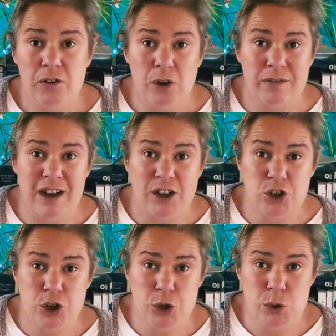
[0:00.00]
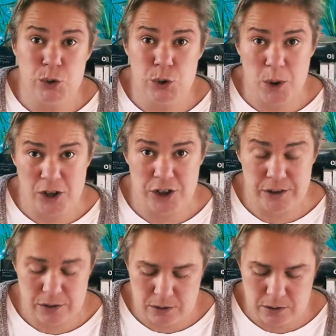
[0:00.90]
So I've got two
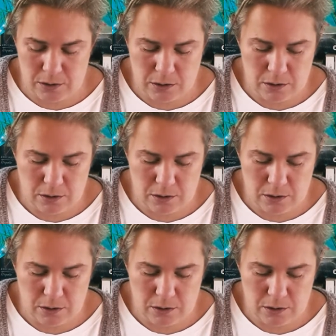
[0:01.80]
swatches.